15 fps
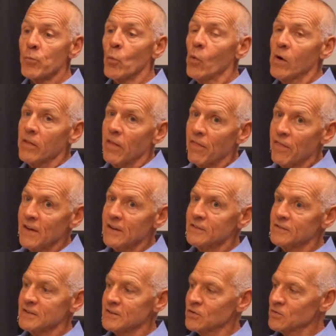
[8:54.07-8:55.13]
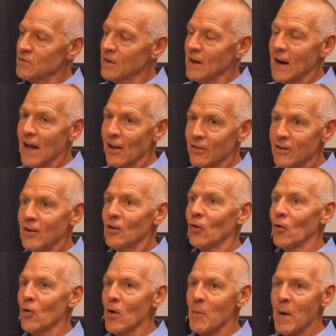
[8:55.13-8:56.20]
One of the things that I did
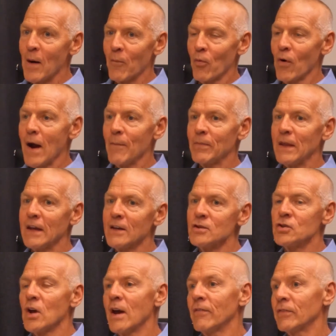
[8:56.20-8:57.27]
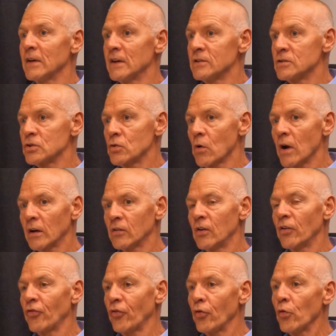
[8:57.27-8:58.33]
learn about prompting is you have to instruct
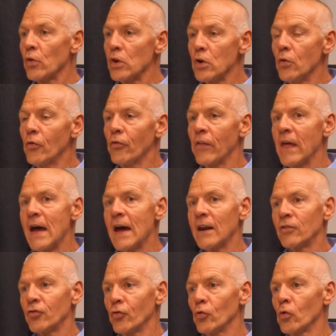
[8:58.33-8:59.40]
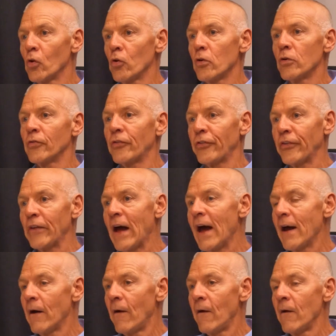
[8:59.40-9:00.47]
it to use that to learn
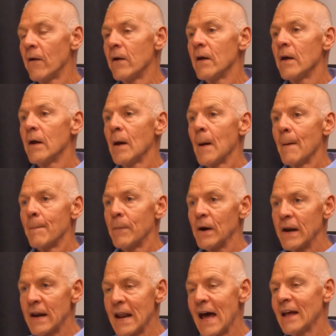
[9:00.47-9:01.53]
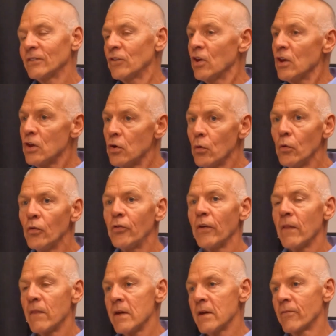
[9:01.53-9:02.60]
style, but not to use
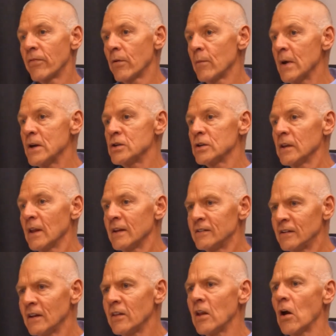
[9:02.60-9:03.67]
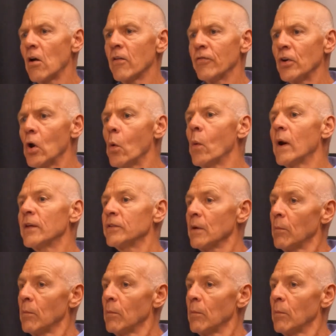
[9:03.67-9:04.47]
the information that's in there if you don't want it